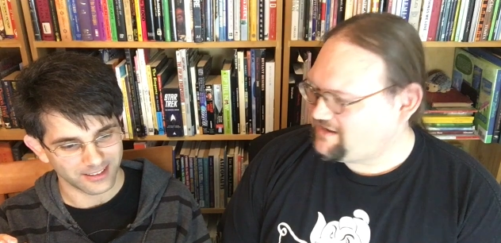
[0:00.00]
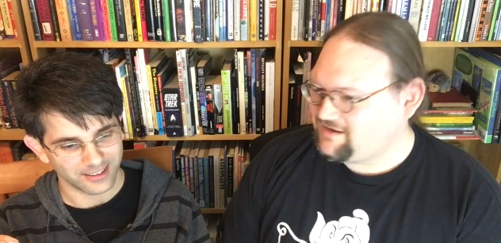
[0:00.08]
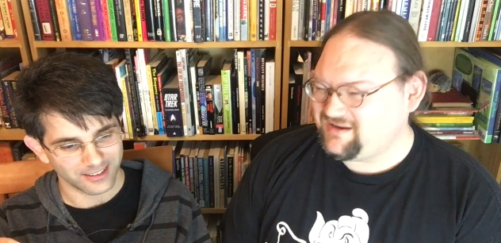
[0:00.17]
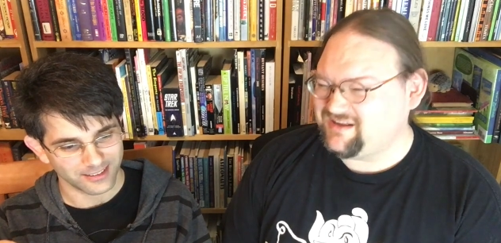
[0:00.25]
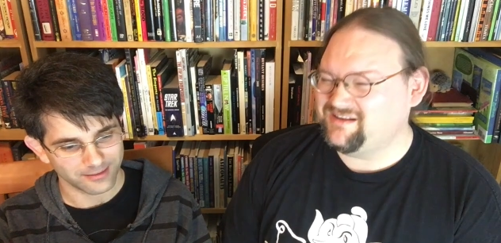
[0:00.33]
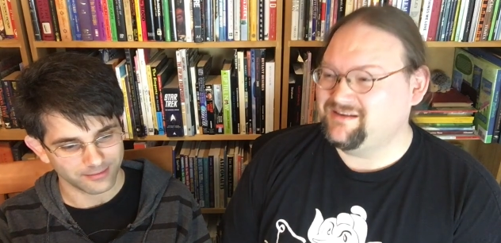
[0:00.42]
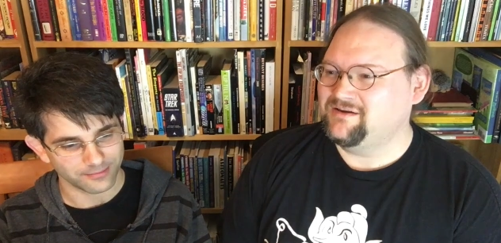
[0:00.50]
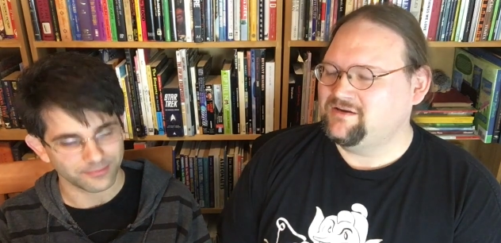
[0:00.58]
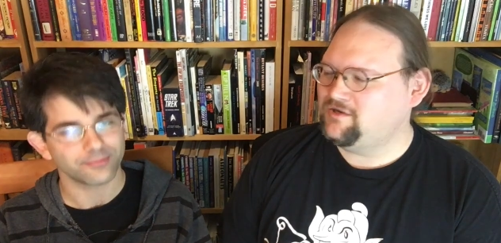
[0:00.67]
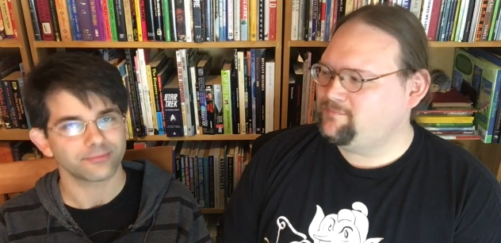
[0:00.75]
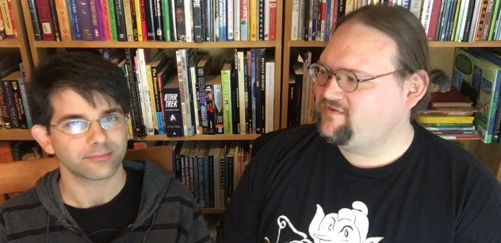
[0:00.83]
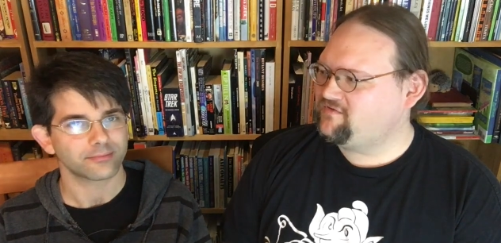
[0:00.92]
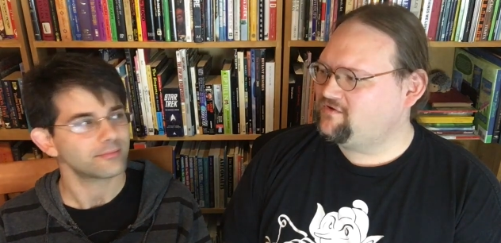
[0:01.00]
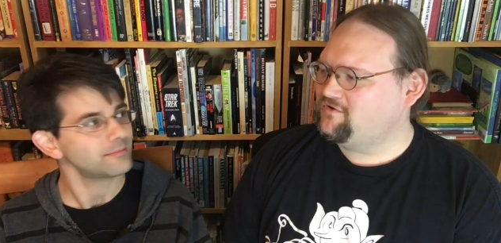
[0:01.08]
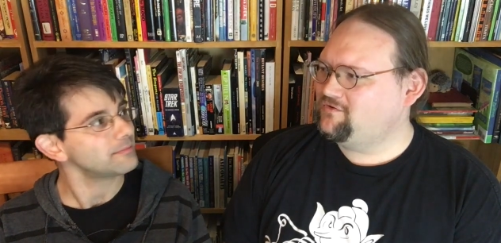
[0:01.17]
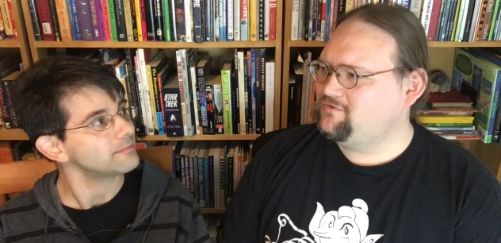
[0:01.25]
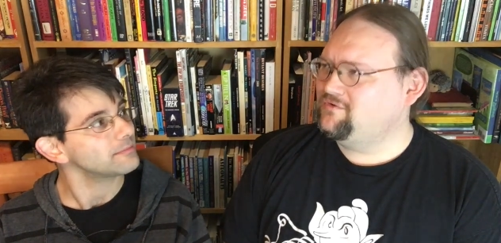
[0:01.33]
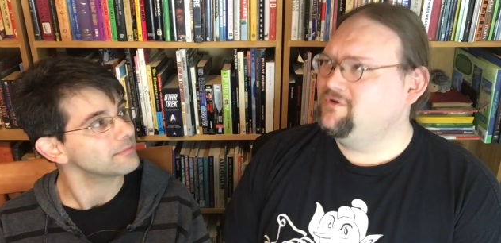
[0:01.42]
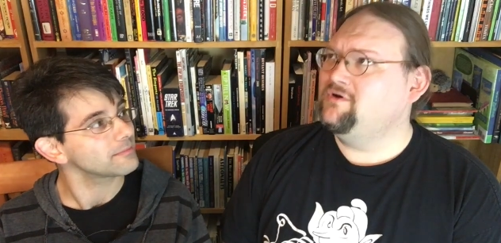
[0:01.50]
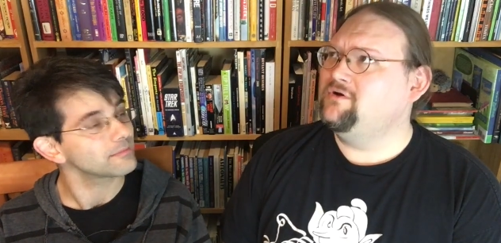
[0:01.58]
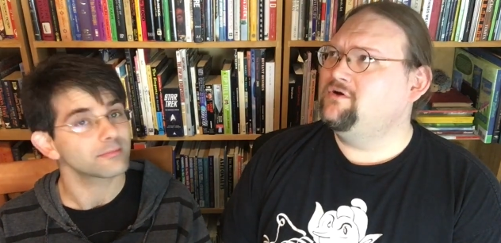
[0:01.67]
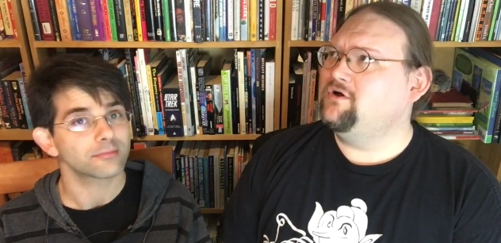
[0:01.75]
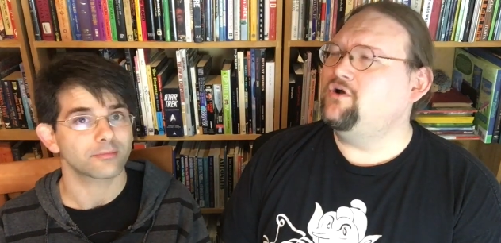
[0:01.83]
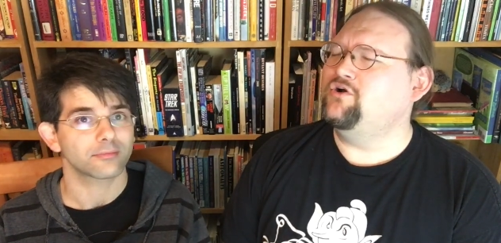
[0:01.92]
Speaker 1: it Nabisco...
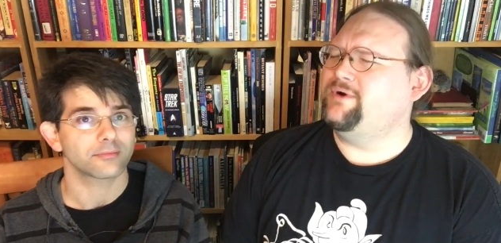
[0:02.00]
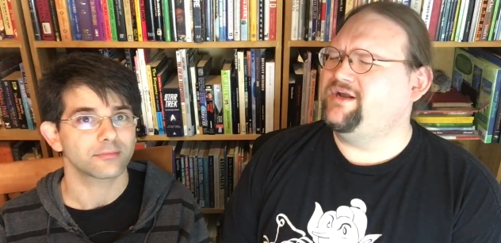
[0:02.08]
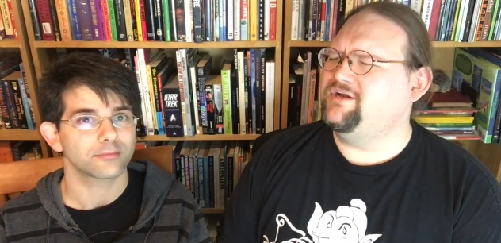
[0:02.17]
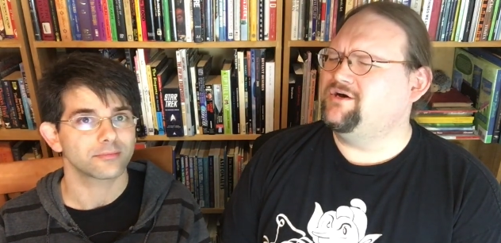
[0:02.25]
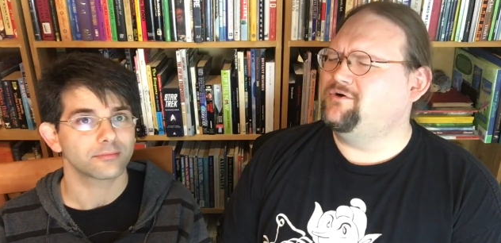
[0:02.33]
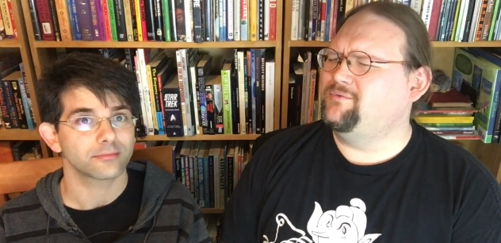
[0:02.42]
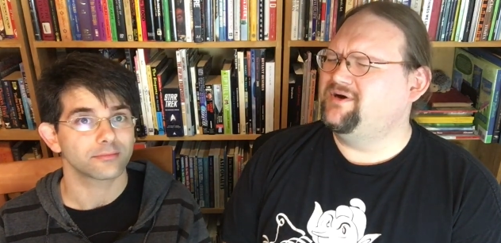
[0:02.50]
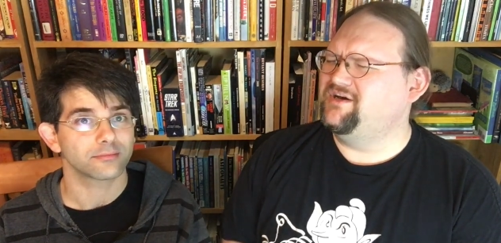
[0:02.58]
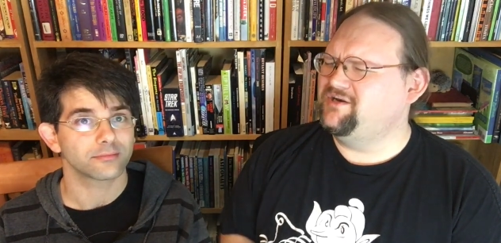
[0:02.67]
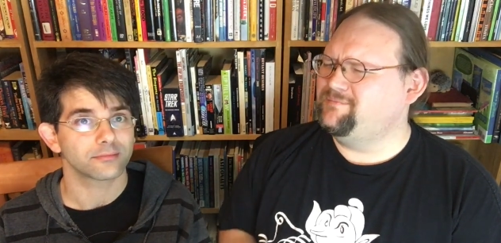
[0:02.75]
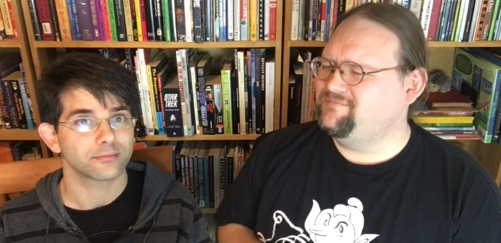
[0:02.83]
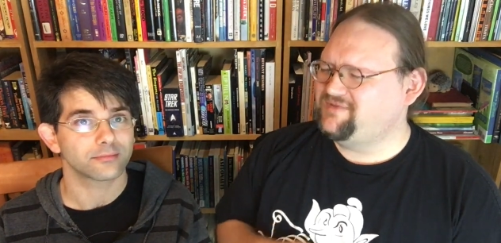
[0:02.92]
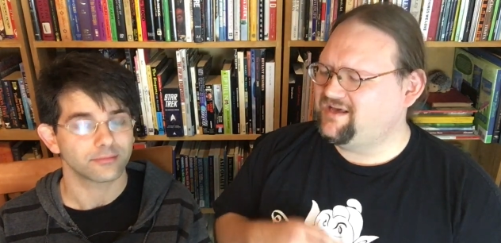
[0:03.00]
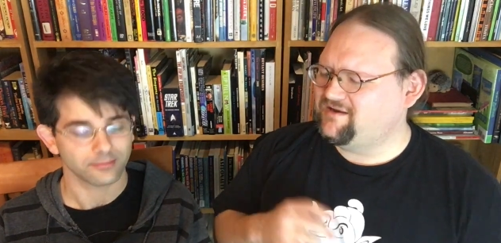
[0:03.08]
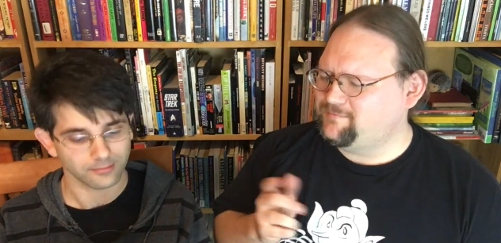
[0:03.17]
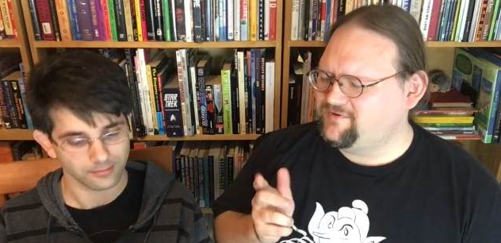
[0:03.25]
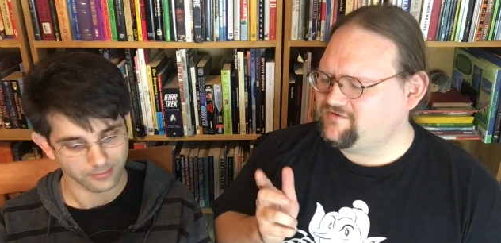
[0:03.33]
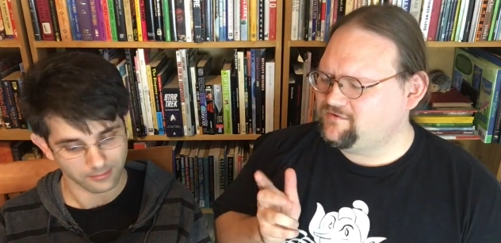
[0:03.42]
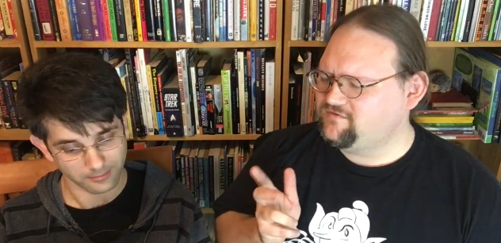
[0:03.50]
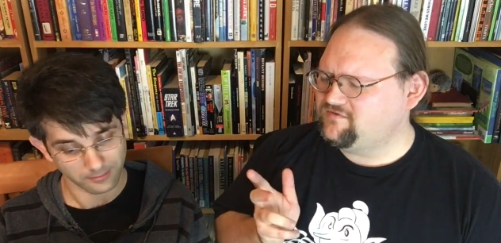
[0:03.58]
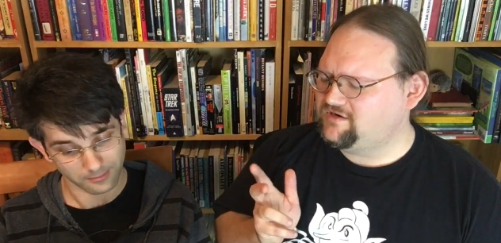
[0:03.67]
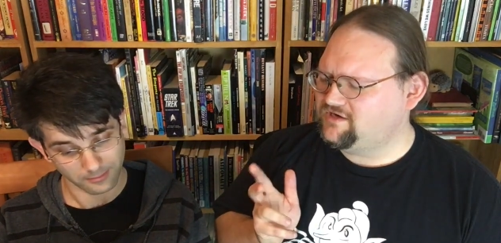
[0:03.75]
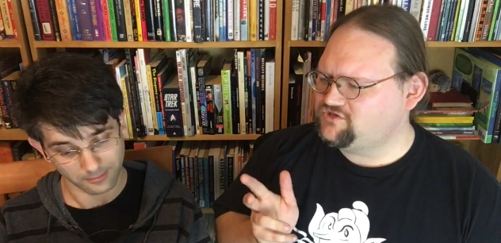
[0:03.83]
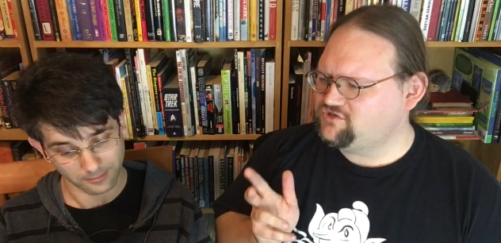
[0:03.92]
Oh, no, wait, no. Yeah, Nabisco is the
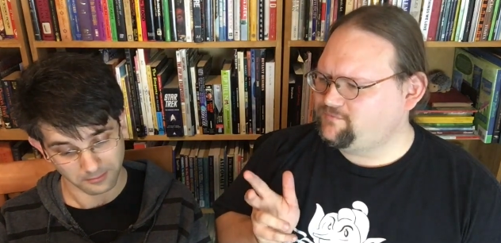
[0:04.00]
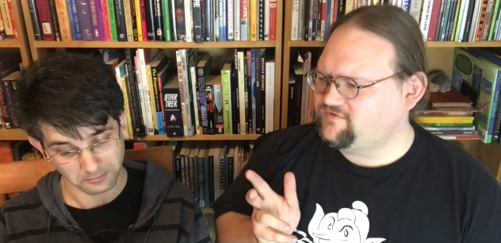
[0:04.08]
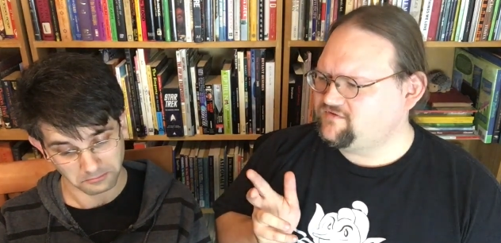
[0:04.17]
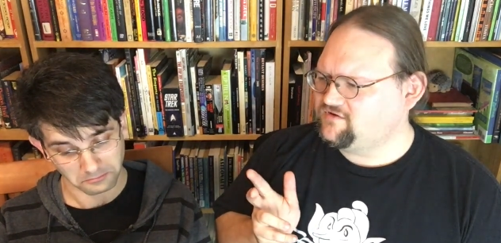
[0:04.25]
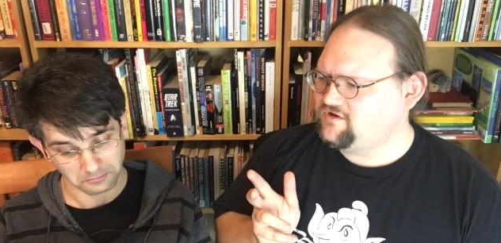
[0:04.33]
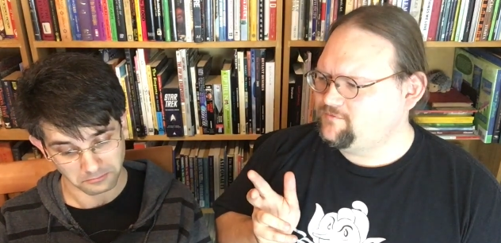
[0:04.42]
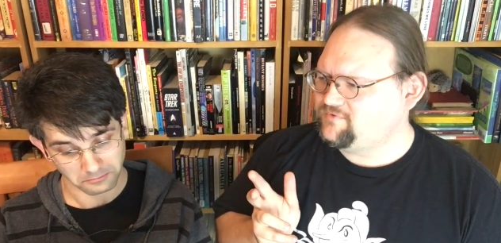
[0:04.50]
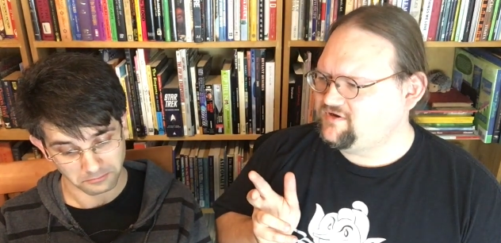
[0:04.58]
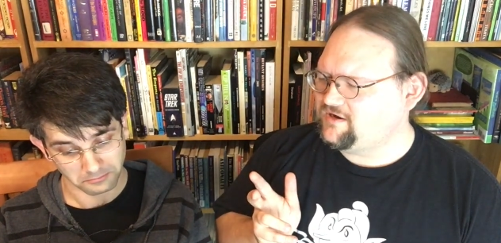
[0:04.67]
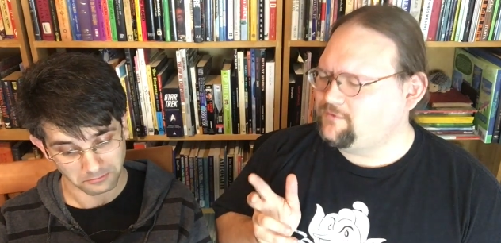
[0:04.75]
National Biscuit Company. I